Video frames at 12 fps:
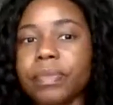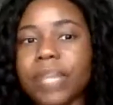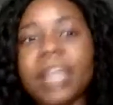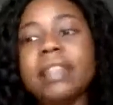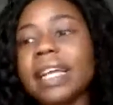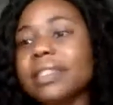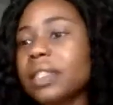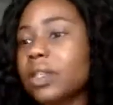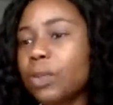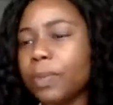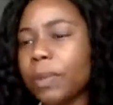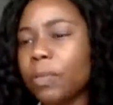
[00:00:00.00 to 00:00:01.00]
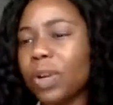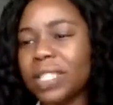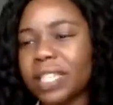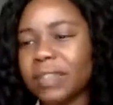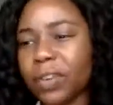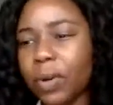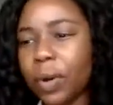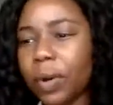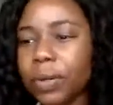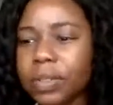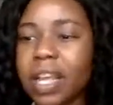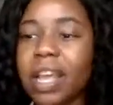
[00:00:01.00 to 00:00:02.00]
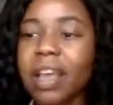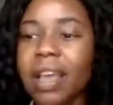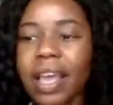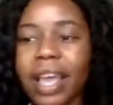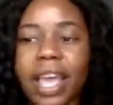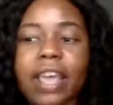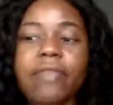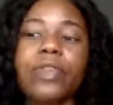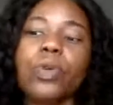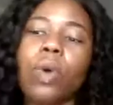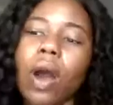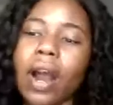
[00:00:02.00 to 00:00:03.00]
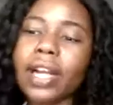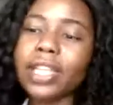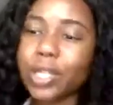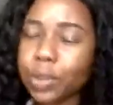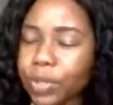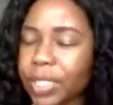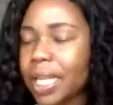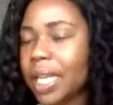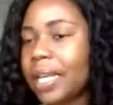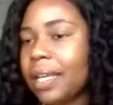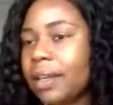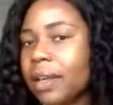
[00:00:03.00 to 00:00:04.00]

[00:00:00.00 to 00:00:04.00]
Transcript: And that's a little bit more difficult if you are using